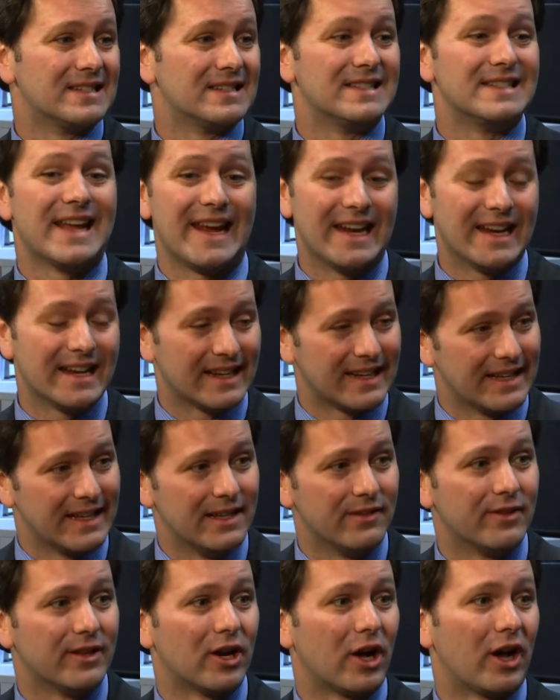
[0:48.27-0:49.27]
data
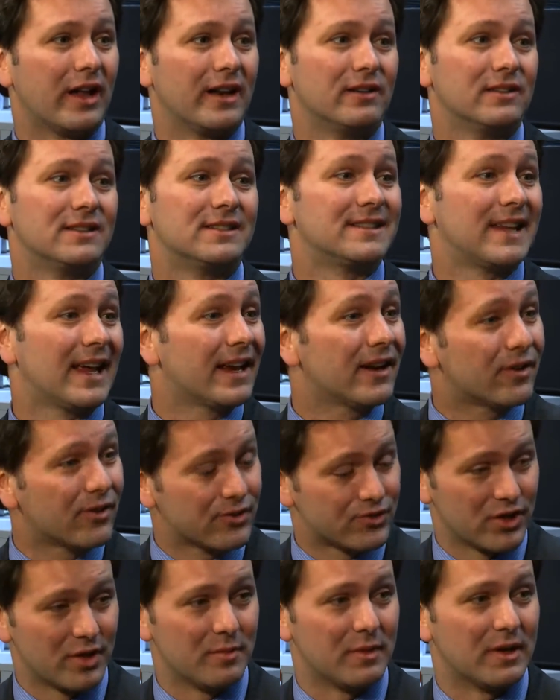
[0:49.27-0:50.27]
even on
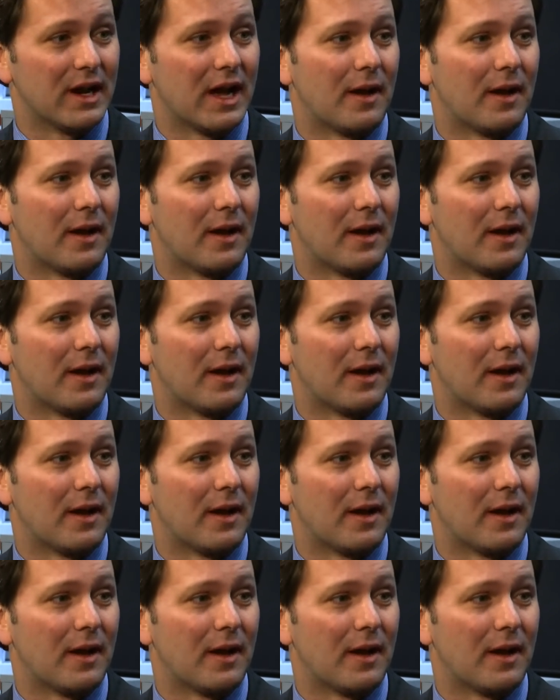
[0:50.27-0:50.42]
standard treatment